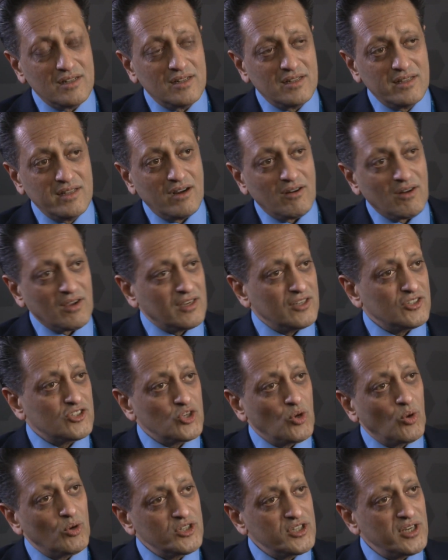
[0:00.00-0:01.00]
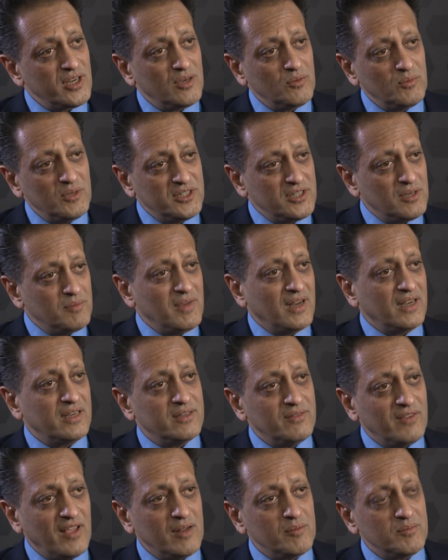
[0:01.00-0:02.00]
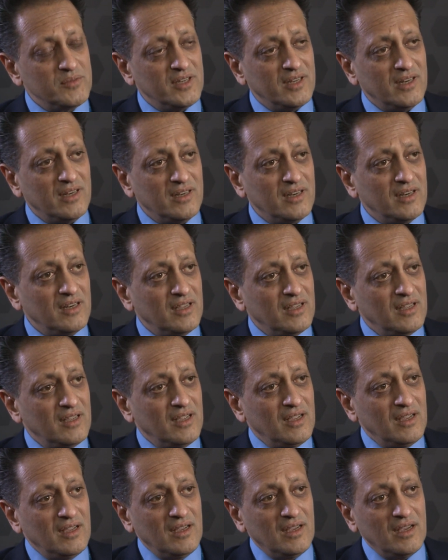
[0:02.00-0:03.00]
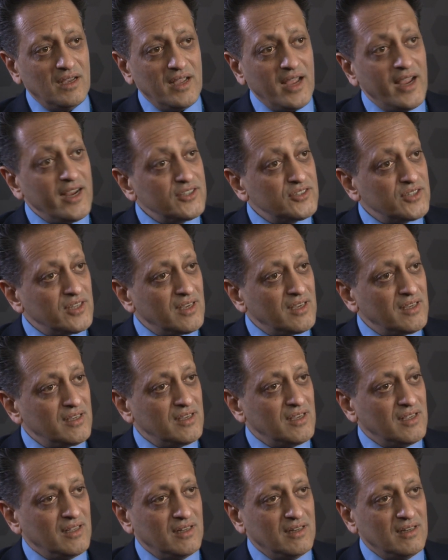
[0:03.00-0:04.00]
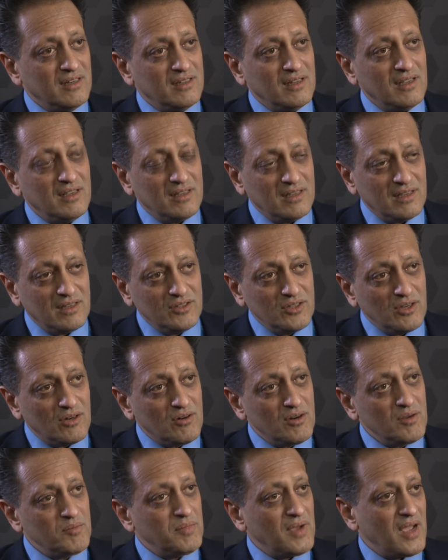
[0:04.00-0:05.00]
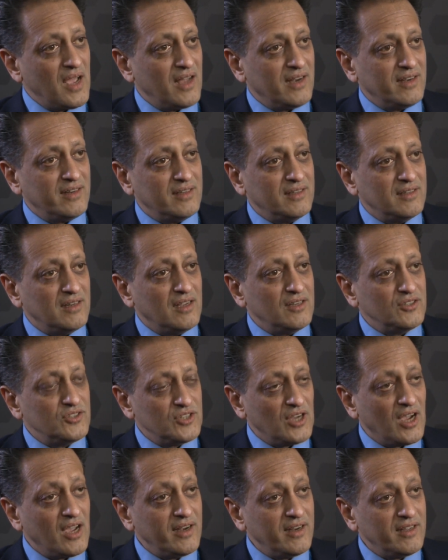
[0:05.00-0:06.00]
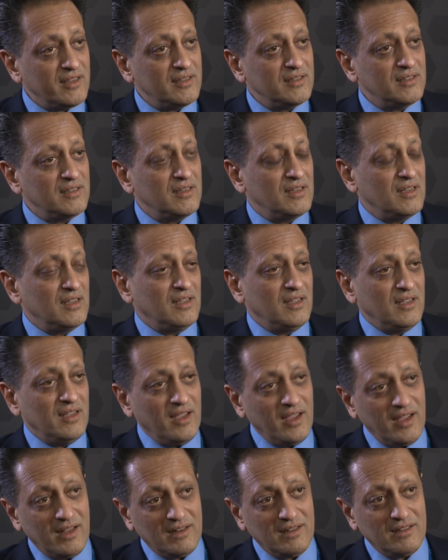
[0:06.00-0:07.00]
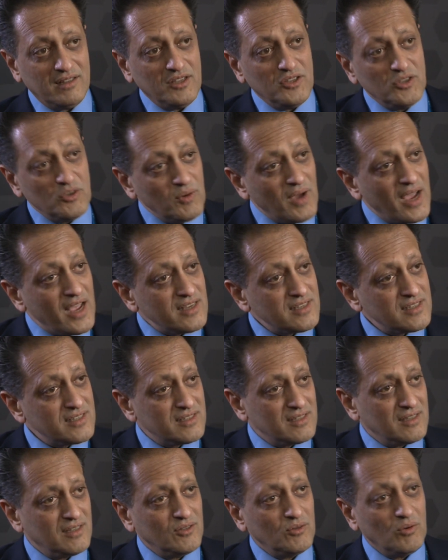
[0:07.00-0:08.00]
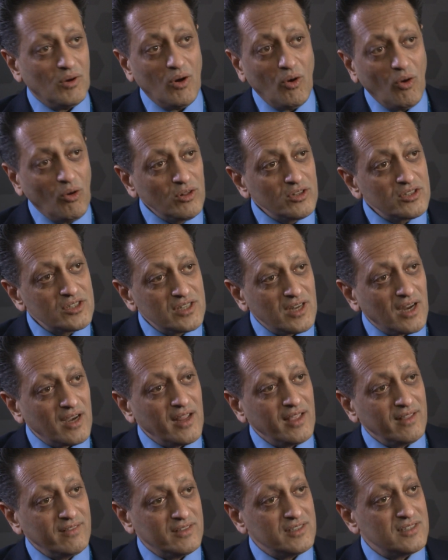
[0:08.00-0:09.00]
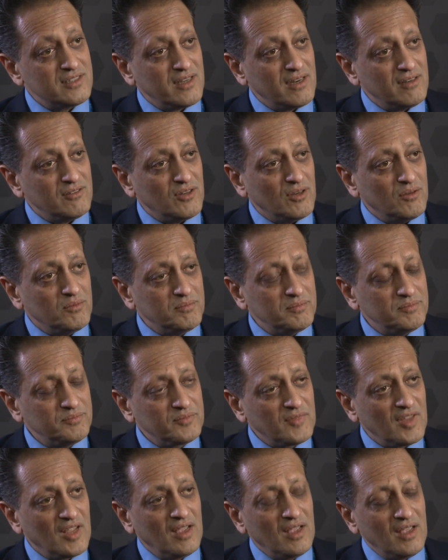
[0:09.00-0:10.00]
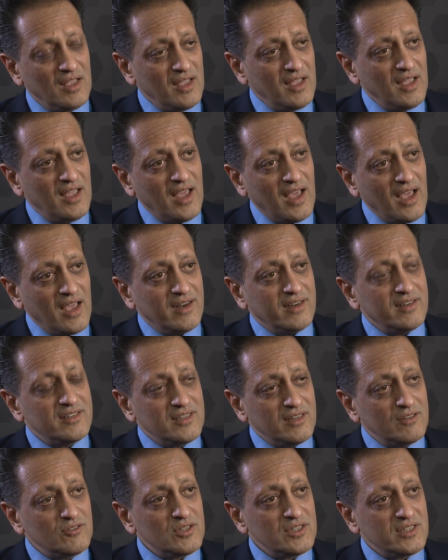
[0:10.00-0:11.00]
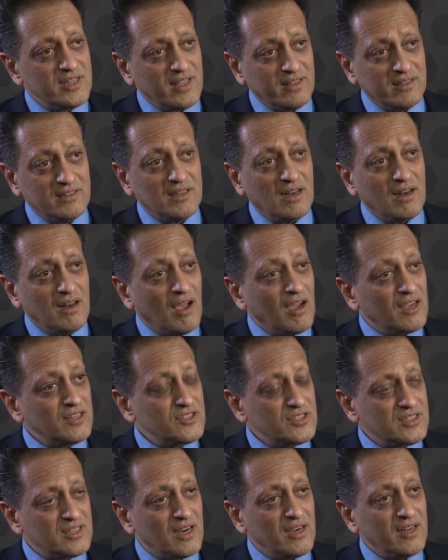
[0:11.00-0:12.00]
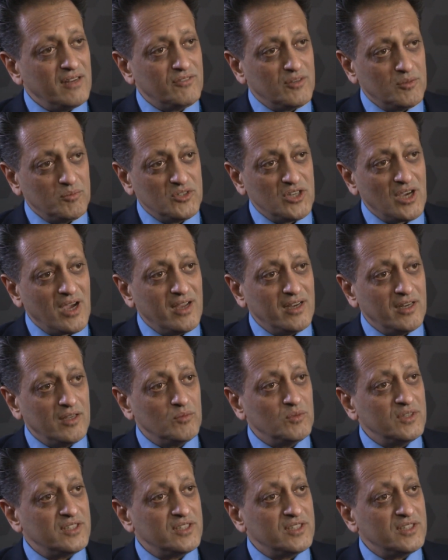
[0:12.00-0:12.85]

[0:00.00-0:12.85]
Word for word: there are consortia which have been developed in Asia, in Europe, and in China, in the US, who are all studying this syndrome. And it's interesting, there's a large study from China